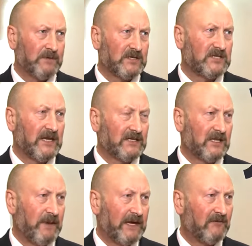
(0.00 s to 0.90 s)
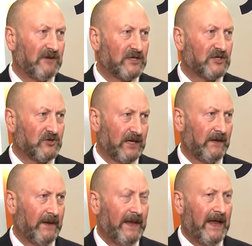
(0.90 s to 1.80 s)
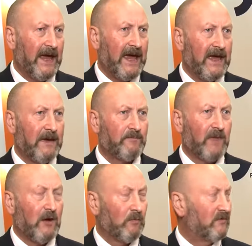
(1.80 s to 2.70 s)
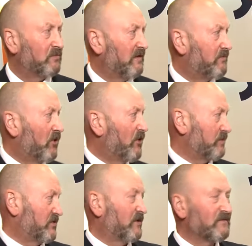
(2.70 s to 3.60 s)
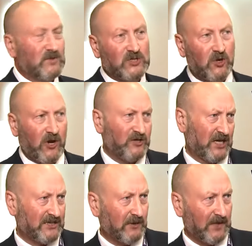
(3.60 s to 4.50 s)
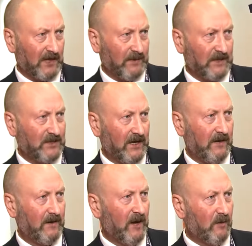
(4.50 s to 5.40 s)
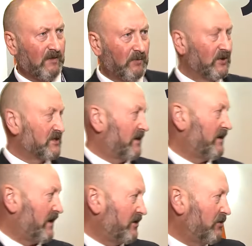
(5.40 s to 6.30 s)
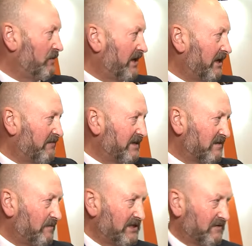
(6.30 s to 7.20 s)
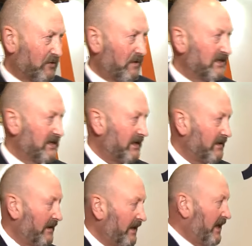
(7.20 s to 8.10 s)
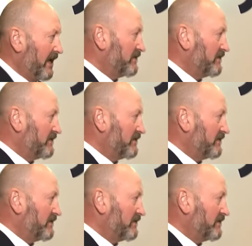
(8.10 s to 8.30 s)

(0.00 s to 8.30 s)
is selling to the bakery industry. We sort of stuck our chest out a little bit this year. We bought an innovative piece of equipment here. It's a